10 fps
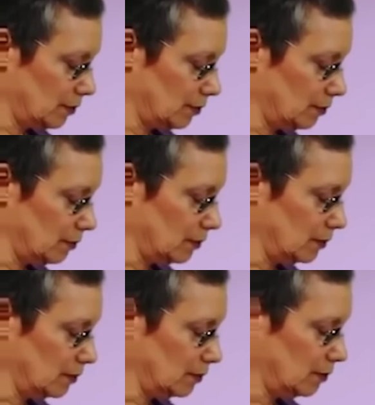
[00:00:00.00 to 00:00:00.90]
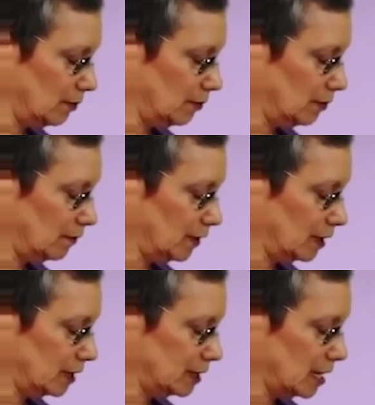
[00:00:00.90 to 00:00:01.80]
Through the
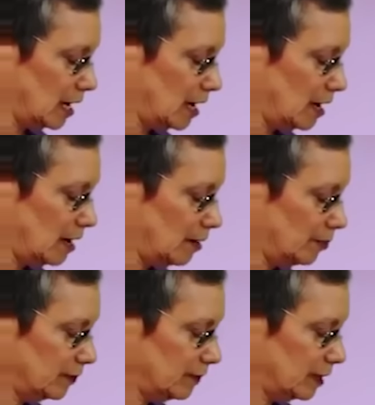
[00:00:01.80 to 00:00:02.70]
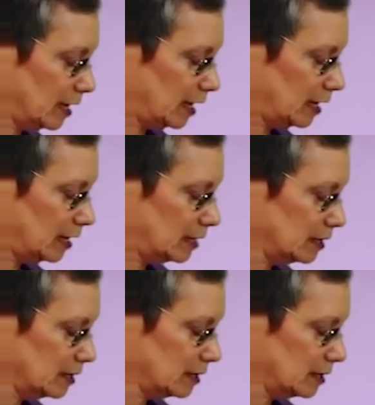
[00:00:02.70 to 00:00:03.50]
very top of their head,